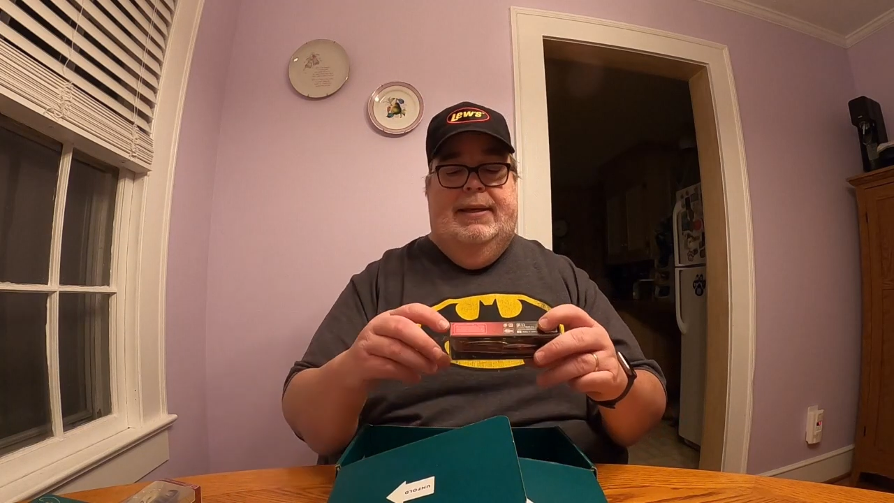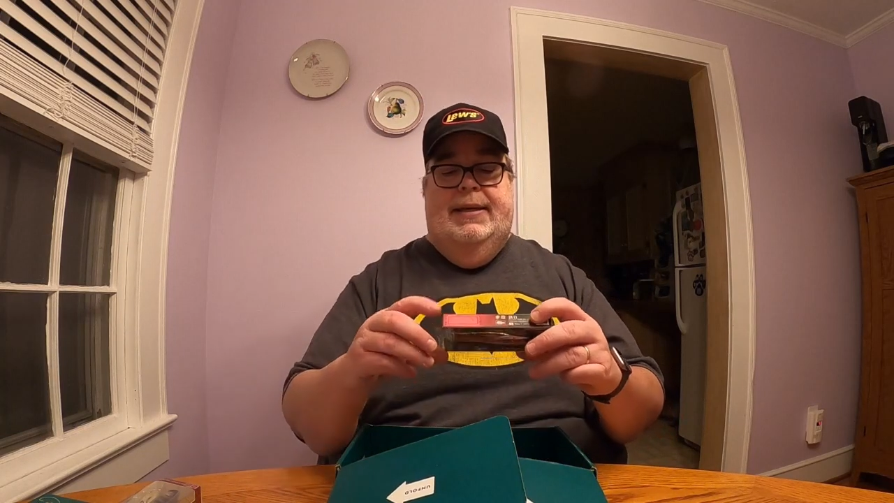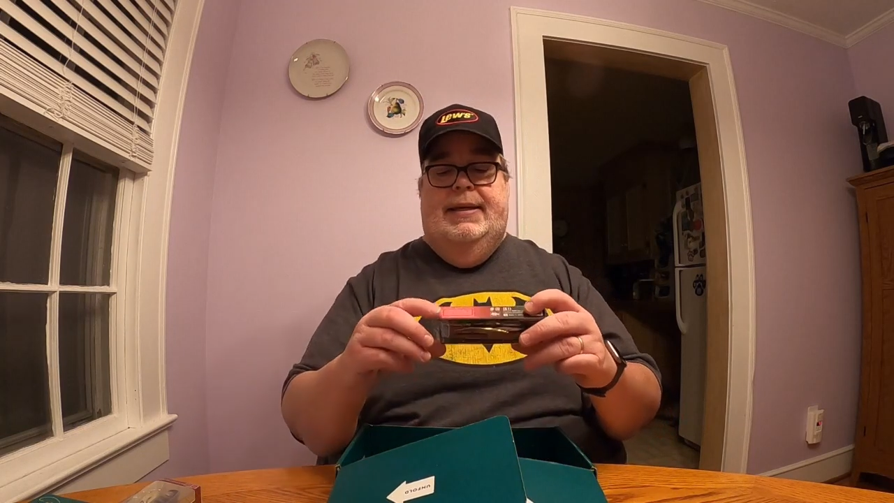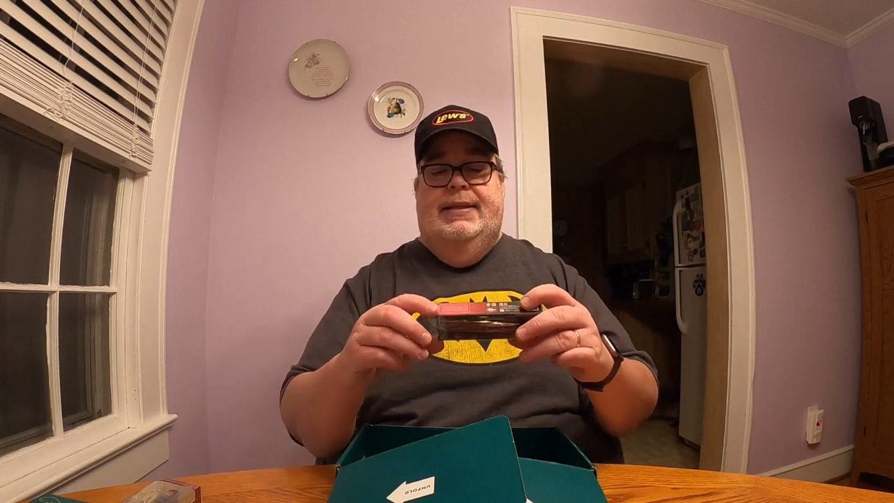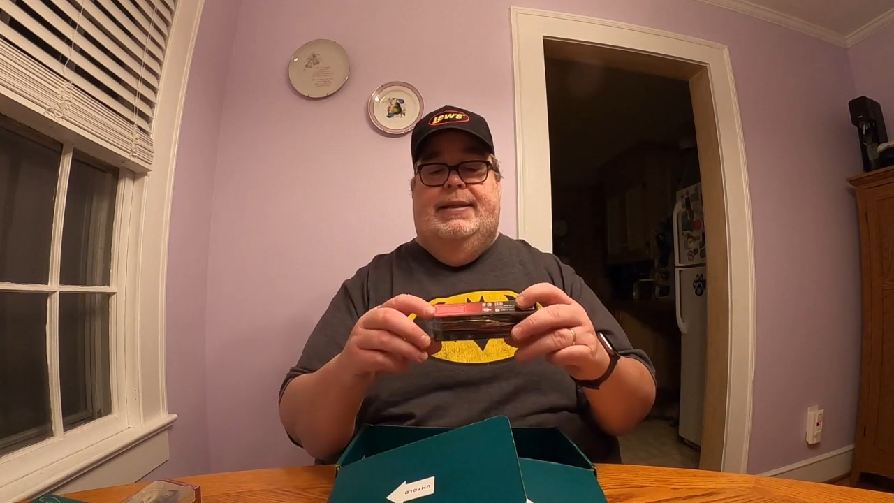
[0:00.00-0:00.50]

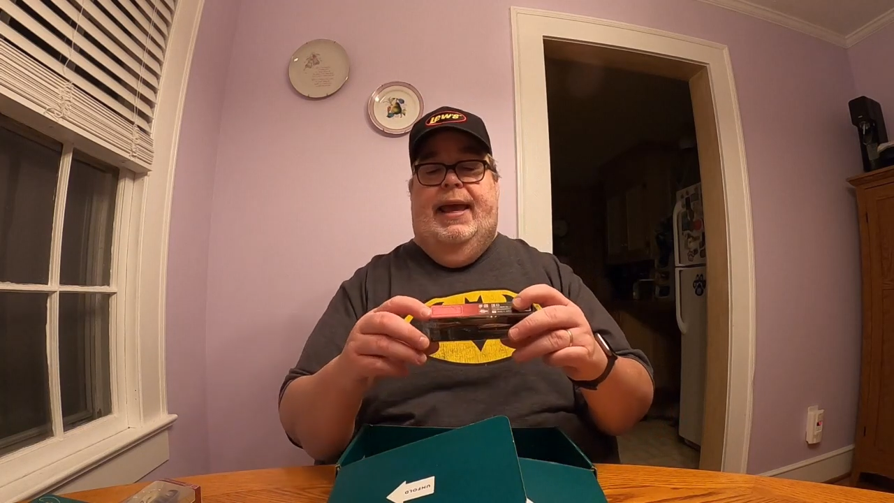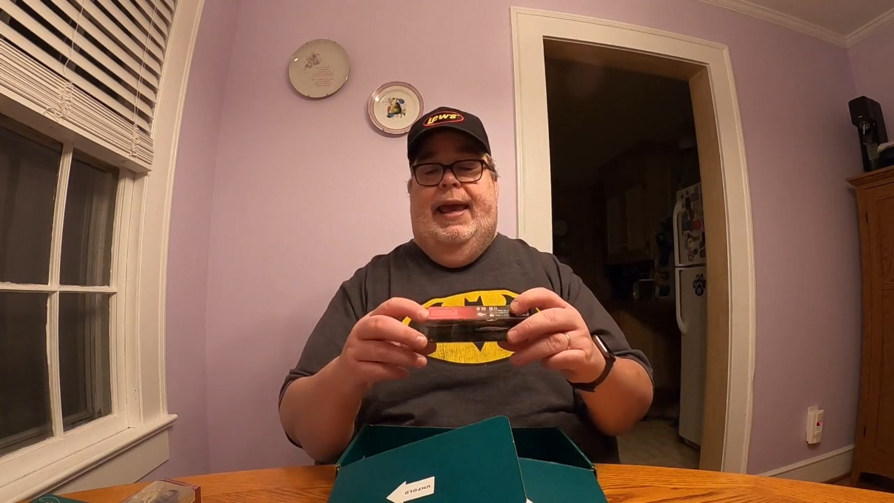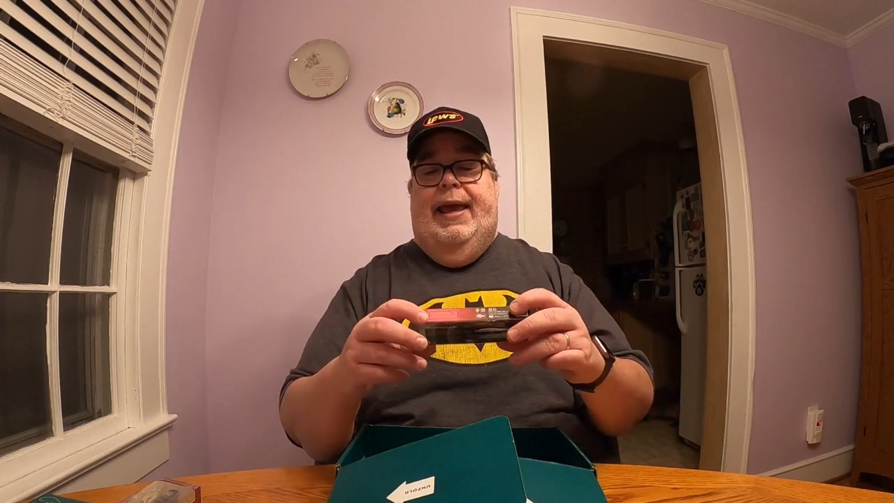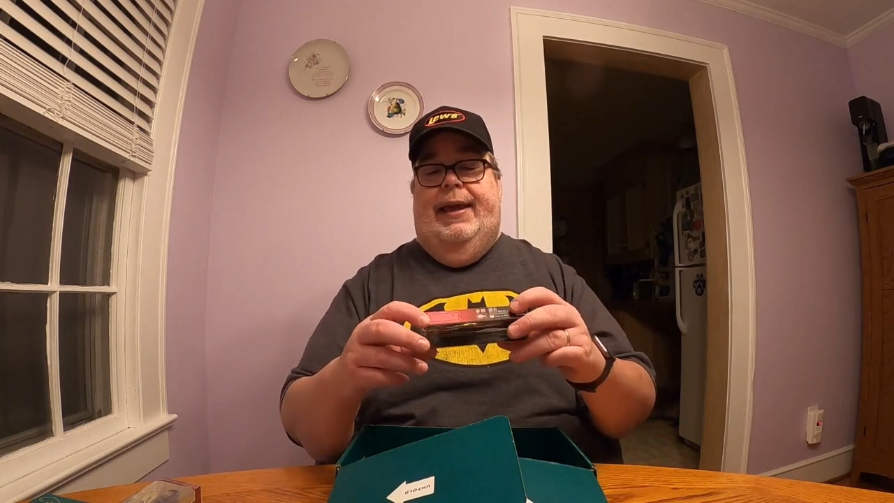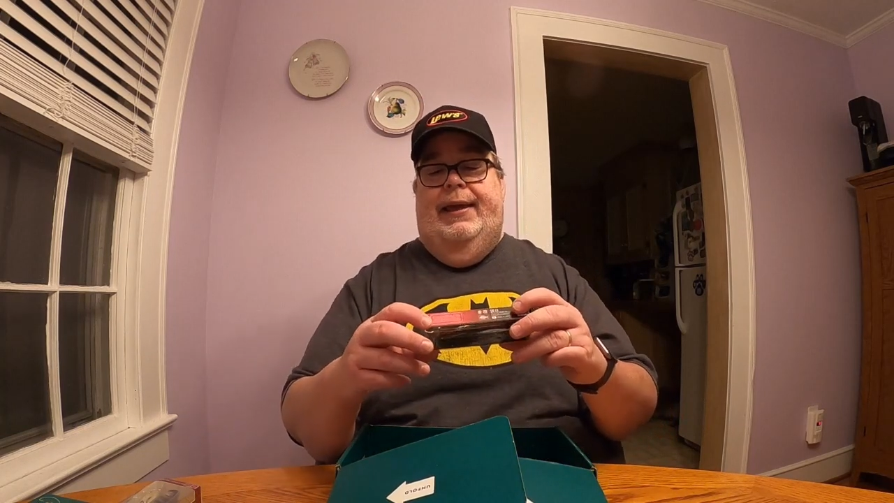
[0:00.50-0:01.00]
is
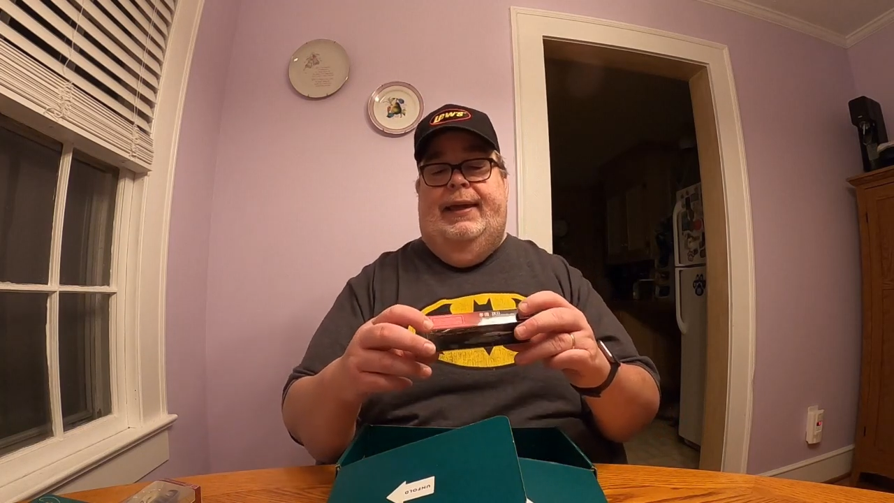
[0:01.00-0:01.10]
a